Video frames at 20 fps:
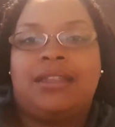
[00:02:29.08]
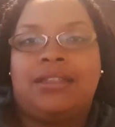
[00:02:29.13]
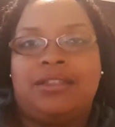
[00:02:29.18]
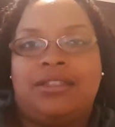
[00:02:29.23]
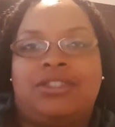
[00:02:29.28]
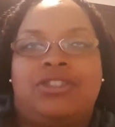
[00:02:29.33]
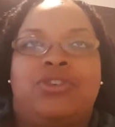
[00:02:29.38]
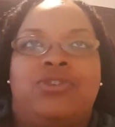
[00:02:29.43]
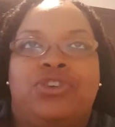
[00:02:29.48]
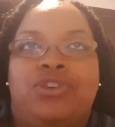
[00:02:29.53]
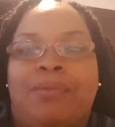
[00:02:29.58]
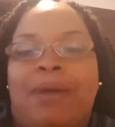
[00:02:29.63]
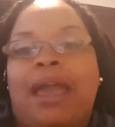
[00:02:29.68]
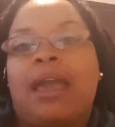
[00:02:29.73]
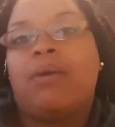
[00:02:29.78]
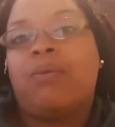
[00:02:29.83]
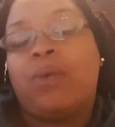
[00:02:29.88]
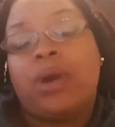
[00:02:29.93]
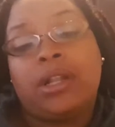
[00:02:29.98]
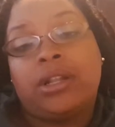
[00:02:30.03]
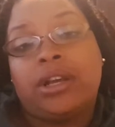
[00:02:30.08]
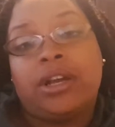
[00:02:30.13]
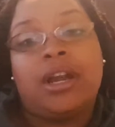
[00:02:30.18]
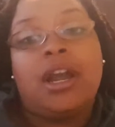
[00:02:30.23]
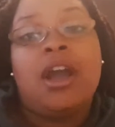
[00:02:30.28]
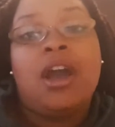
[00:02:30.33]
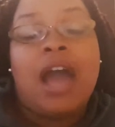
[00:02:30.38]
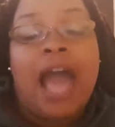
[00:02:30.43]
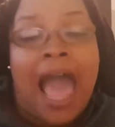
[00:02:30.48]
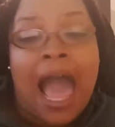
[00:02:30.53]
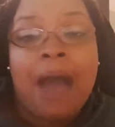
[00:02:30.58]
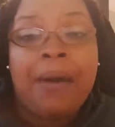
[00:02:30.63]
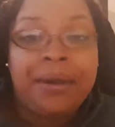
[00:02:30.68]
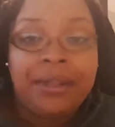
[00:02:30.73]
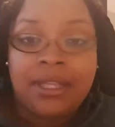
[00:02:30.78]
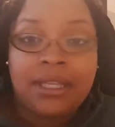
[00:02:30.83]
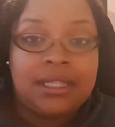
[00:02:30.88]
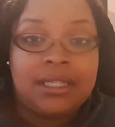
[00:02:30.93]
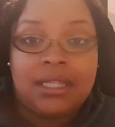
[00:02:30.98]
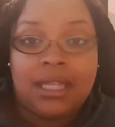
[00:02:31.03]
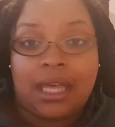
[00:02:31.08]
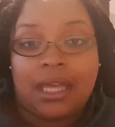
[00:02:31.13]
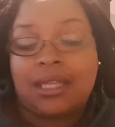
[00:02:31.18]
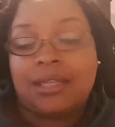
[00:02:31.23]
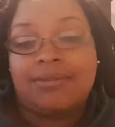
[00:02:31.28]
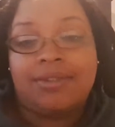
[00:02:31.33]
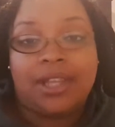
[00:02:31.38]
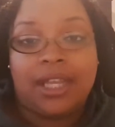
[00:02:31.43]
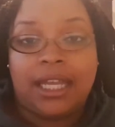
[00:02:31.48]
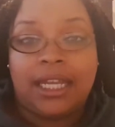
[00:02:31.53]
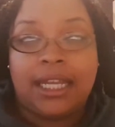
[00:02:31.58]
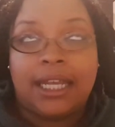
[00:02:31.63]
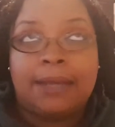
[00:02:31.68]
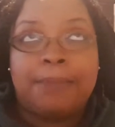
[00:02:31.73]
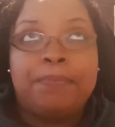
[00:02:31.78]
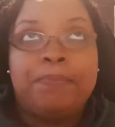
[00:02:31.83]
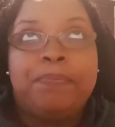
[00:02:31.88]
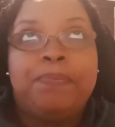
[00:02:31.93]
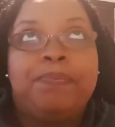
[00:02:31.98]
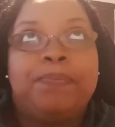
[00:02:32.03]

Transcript: and so you might wonder, how are these things related?